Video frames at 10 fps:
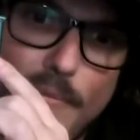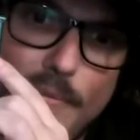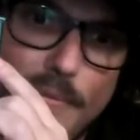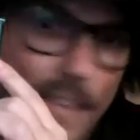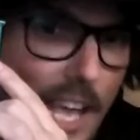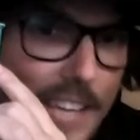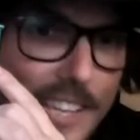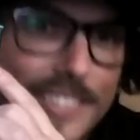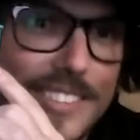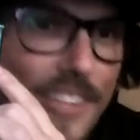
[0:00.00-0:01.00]
Okay,
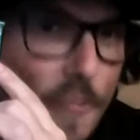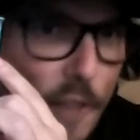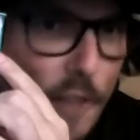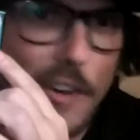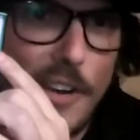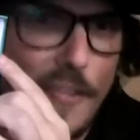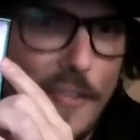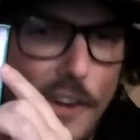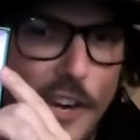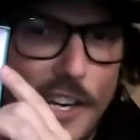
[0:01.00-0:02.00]
this is a very,
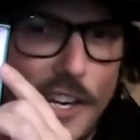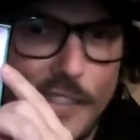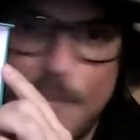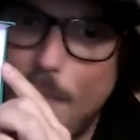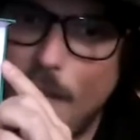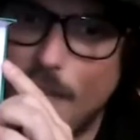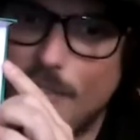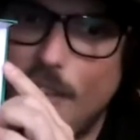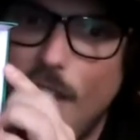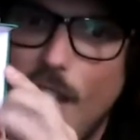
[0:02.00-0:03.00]
very nice piece.